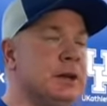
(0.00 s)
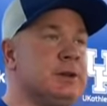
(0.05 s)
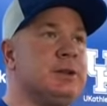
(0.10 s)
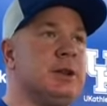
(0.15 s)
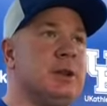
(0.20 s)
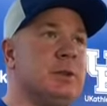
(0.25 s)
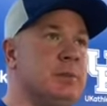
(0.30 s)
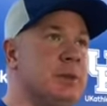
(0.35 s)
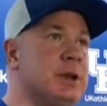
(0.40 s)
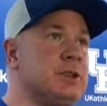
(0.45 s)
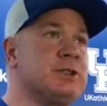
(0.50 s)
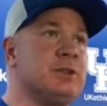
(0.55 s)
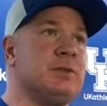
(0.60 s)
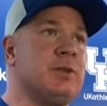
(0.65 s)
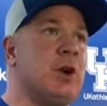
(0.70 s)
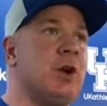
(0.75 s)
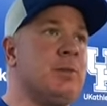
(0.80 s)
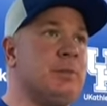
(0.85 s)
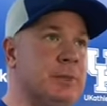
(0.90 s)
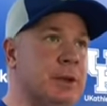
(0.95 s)
to the best
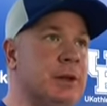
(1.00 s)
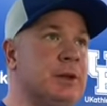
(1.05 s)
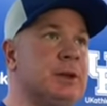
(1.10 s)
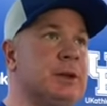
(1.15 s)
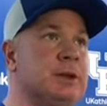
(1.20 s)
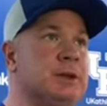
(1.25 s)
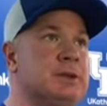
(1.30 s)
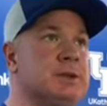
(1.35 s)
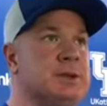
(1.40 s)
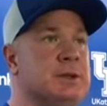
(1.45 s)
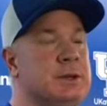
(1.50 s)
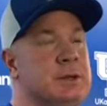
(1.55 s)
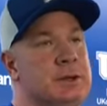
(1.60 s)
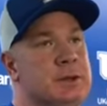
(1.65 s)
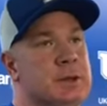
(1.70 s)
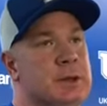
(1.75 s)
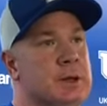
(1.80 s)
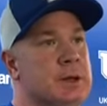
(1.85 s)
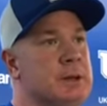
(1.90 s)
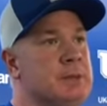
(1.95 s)
of our abilities,
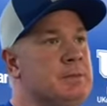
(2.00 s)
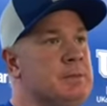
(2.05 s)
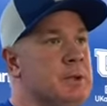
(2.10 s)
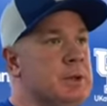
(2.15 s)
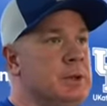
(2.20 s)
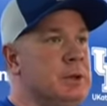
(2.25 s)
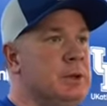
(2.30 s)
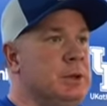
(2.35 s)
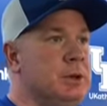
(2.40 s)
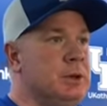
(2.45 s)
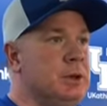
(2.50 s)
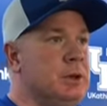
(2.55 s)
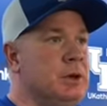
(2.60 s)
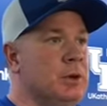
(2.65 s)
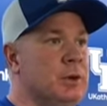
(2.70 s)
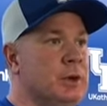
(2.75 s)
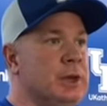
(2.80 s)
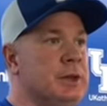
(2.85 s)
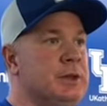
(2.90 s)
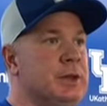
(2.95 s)
and you
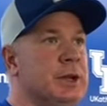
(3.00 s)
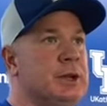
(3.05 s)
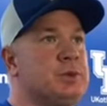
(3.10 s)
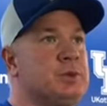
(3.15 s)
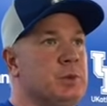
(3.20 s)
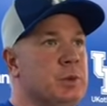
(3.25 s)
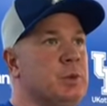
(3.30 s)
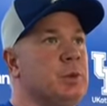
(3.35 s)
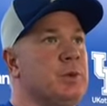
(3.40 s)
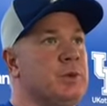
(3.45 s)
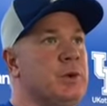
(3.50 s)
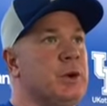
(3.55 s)
know that's what we're